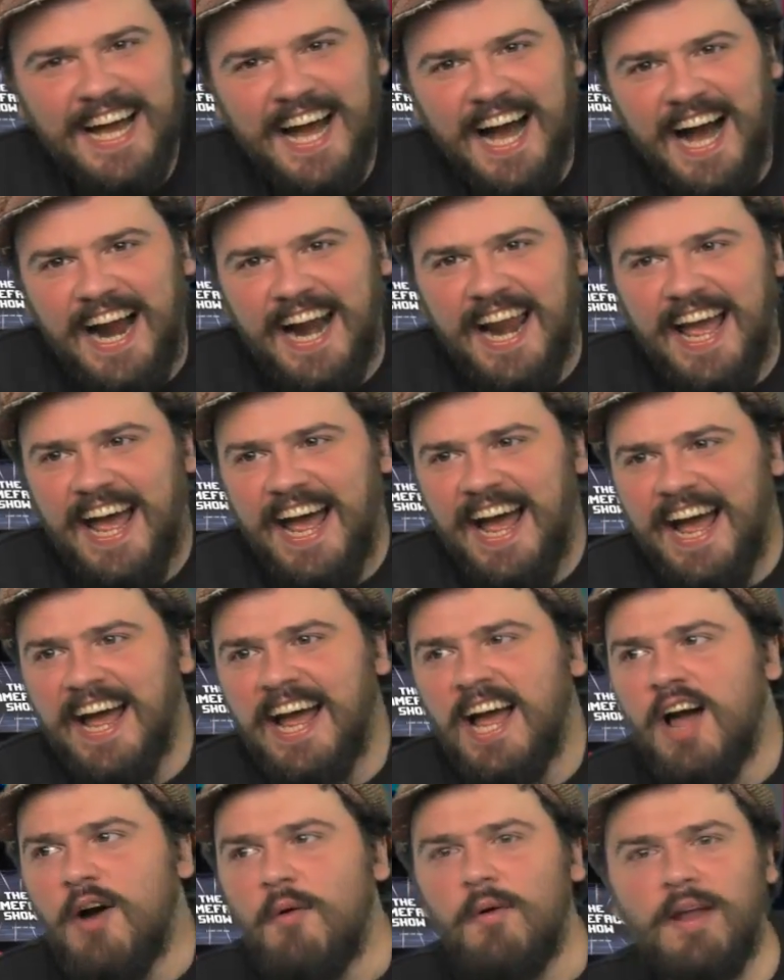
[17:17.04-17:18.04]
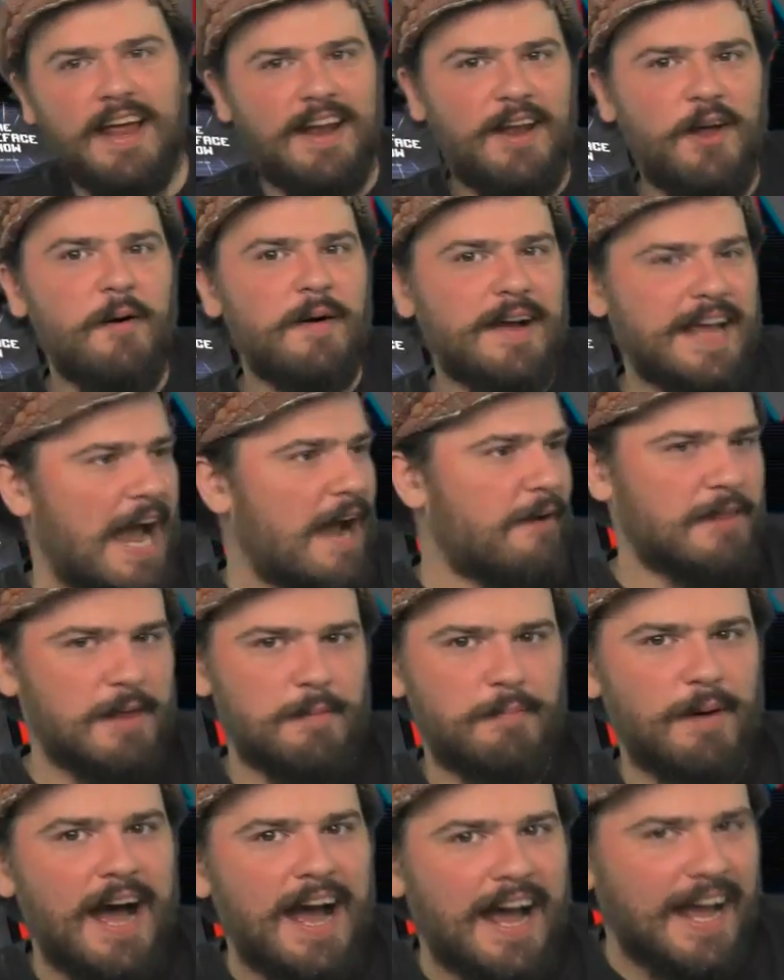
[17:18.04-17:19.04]
And, well, I know a guy with
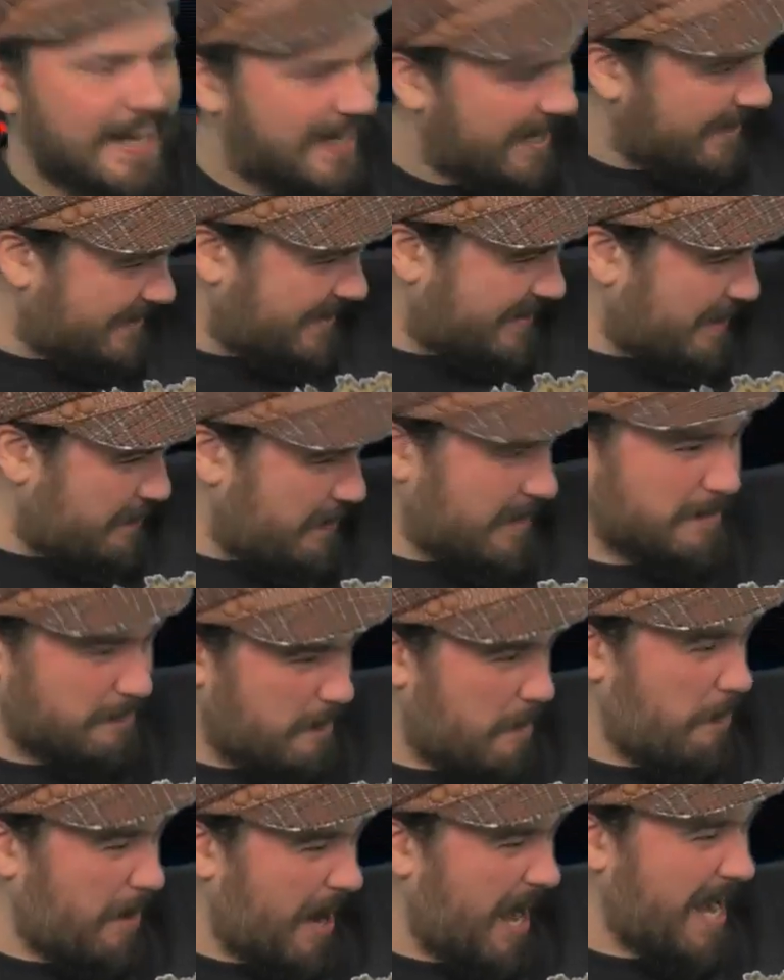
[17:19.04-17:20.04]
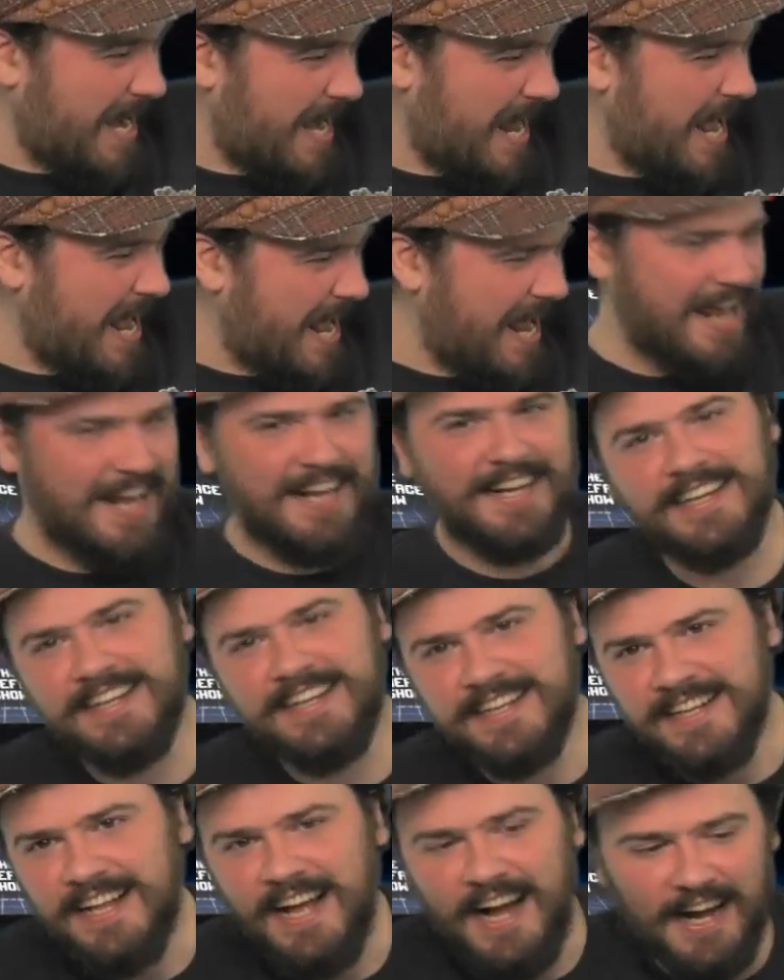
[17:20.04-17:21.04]
a bike. I was like, it's my bike there.
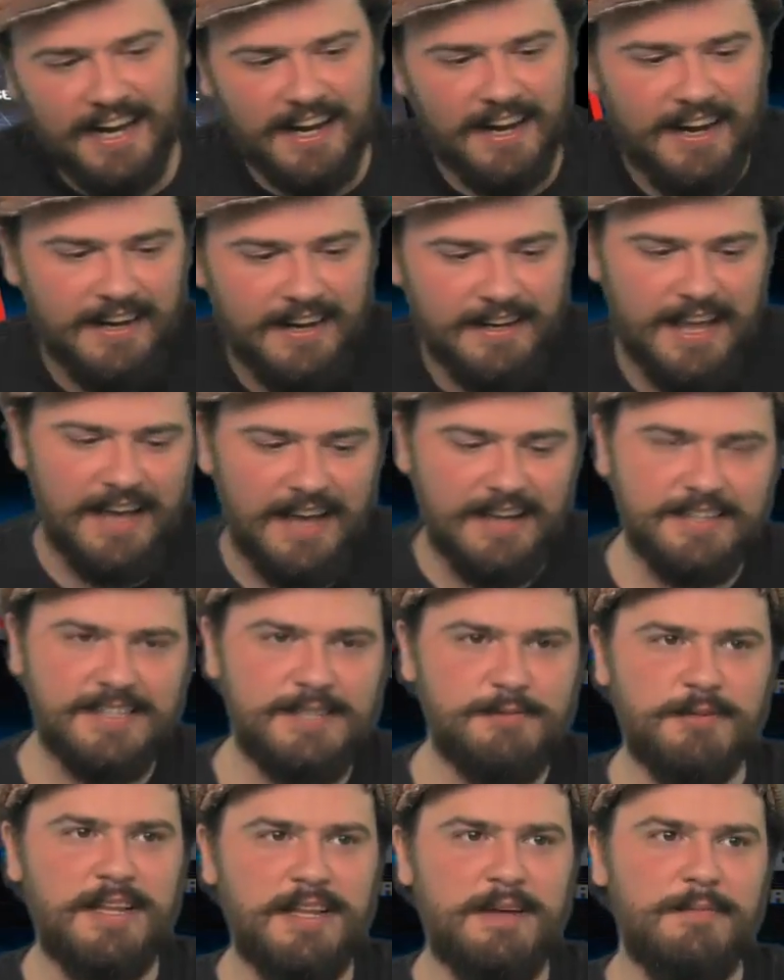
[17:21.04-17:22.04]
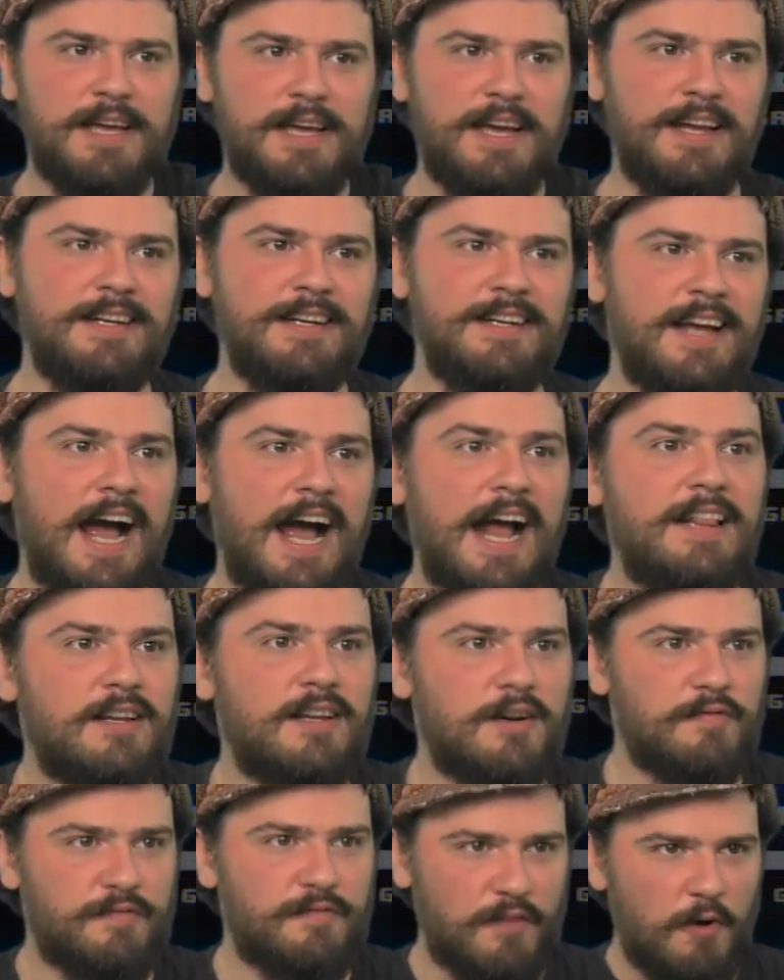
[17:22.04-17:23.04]
Yeah, she wouldn't let me in. I
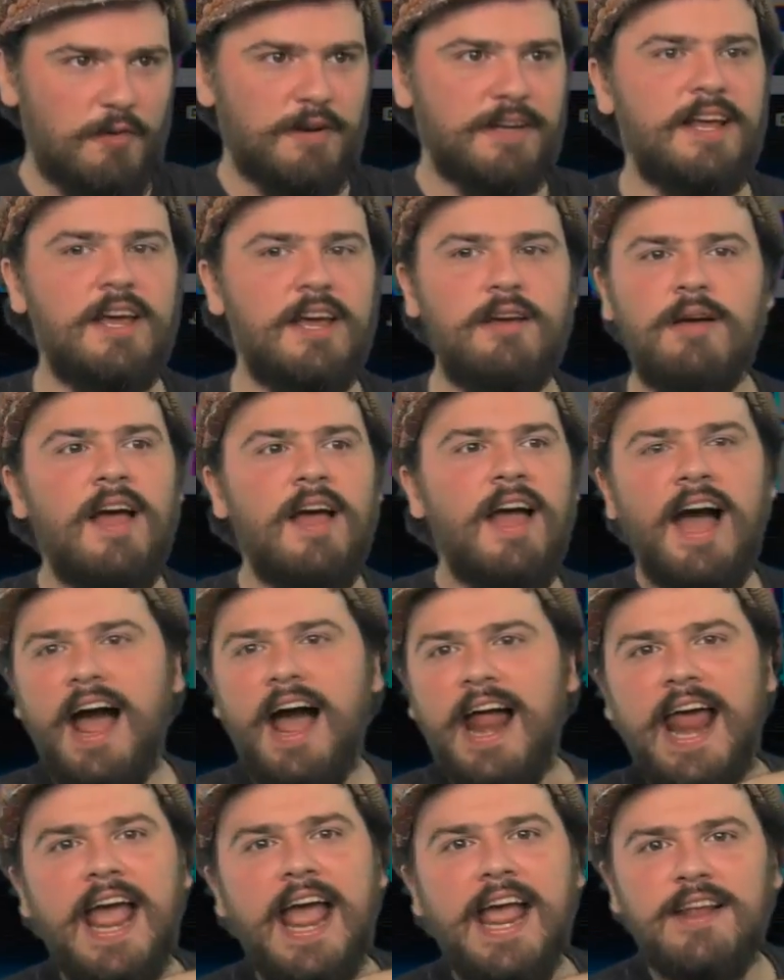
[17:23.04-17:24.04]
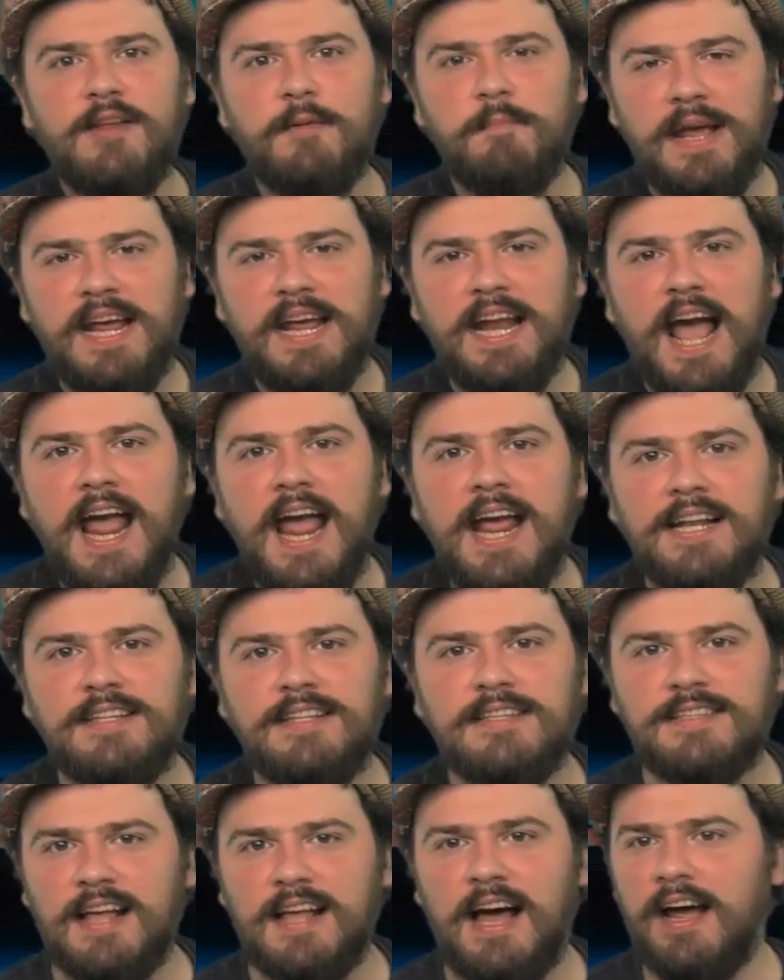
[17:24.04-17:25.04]
ended up phoning you. And Aiden, being
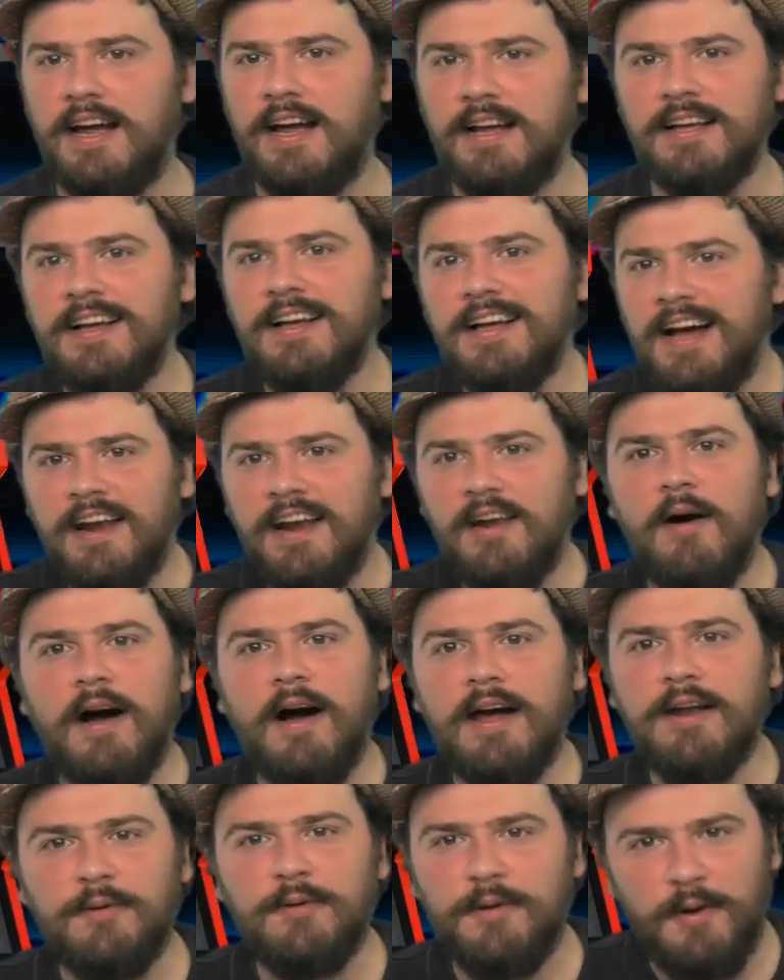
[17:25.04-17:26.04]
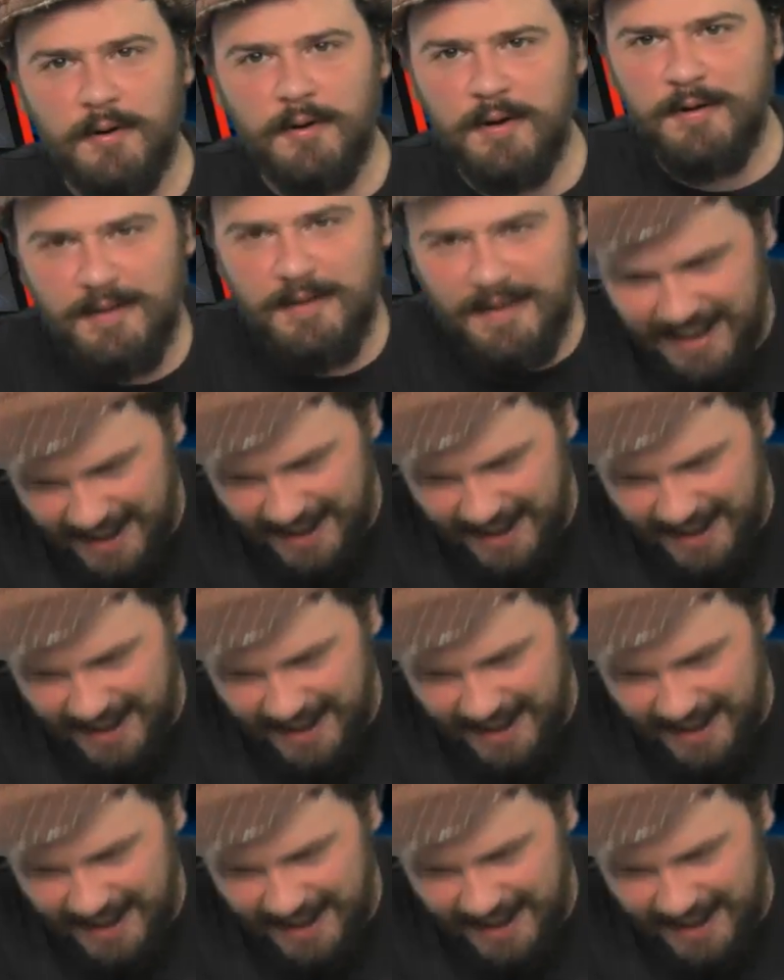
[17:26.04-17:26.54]
Aiden's like, no, I don't know him.